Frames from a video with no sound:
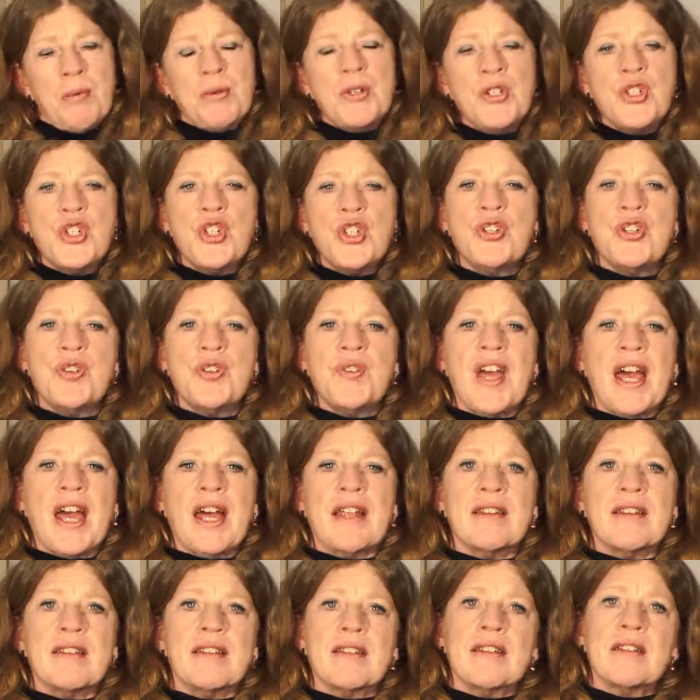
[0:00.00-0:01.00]
wouldn't you do
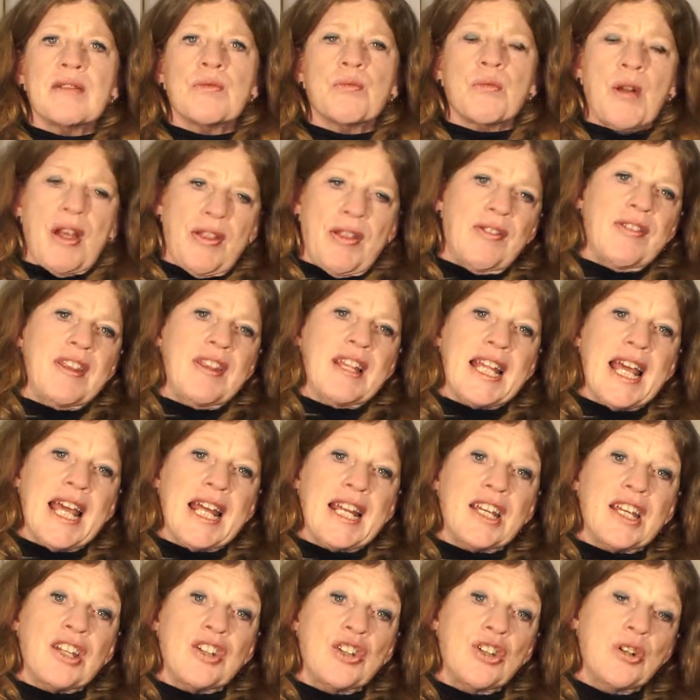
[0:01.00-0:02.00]
that rather than
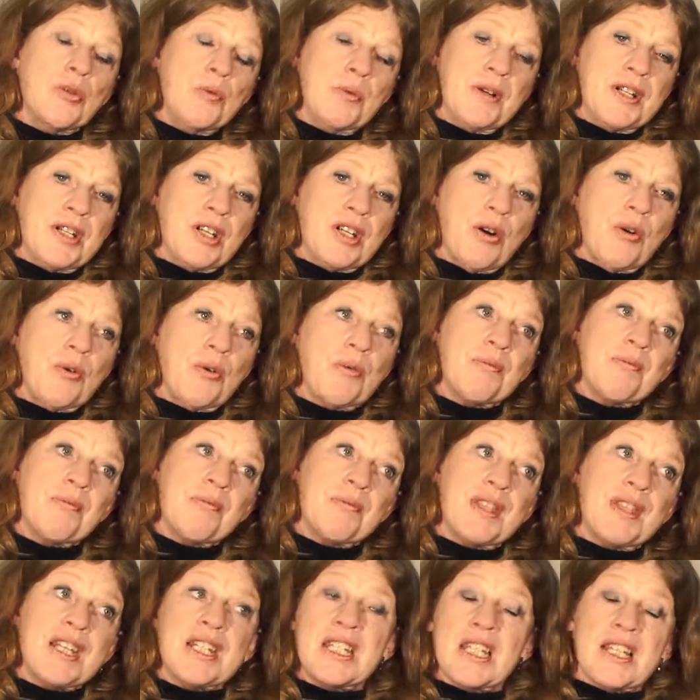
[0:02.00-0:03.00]
getting a new window
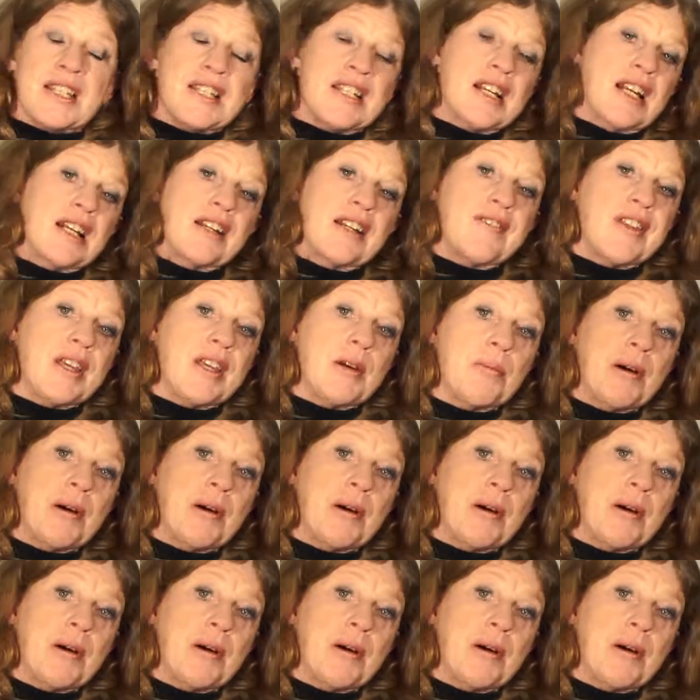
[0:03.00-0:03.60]
that does none of the